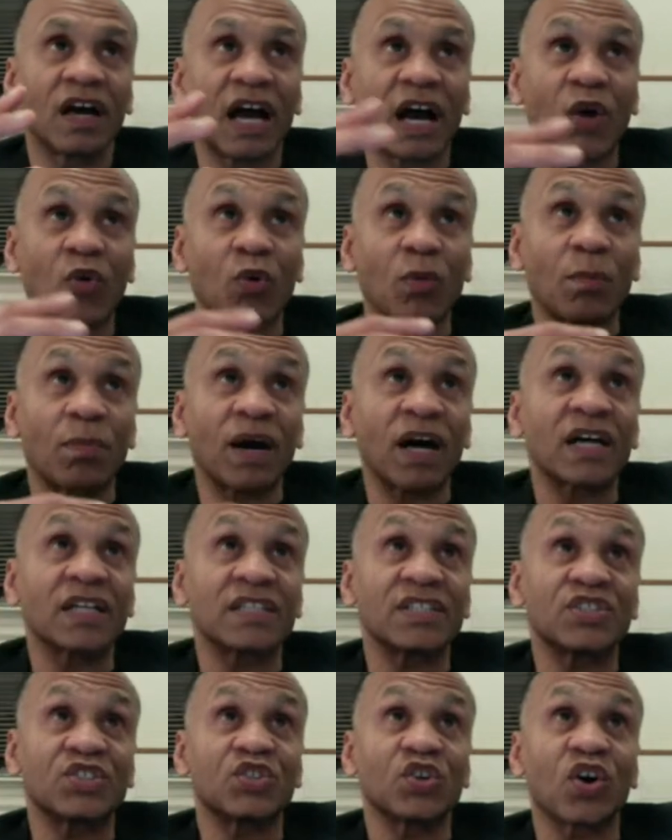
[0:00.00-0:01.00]
our
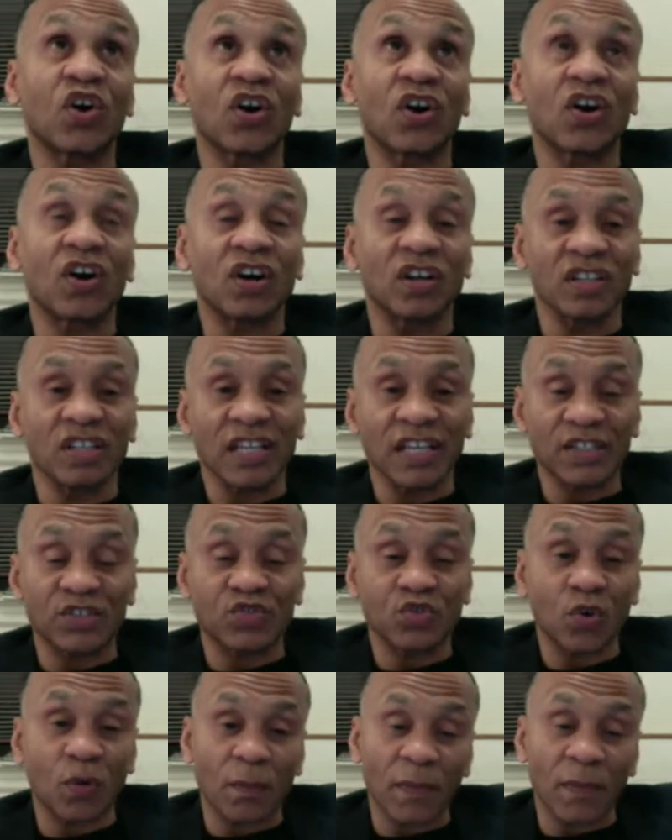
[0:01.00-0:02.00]
bodies are
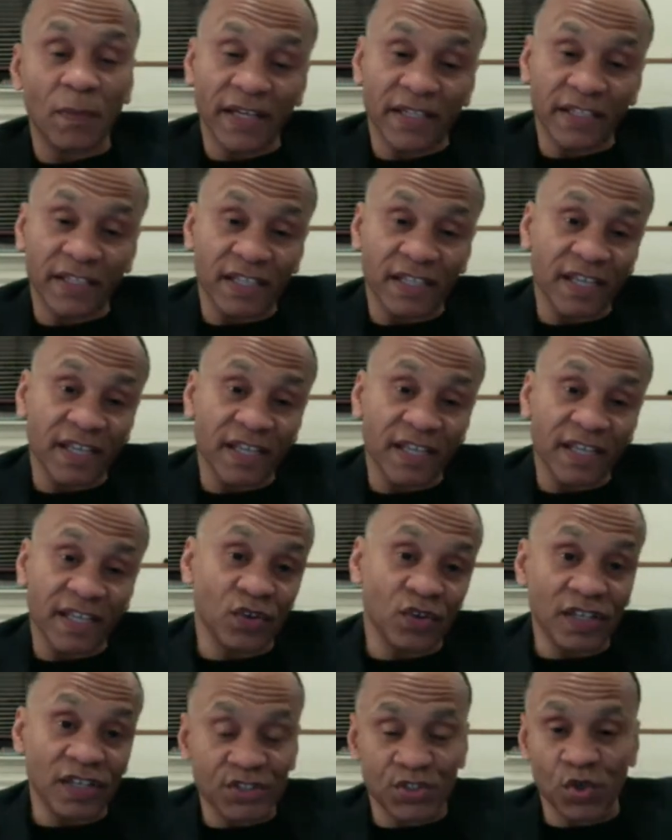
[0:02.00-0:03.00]
electromagnetic, right?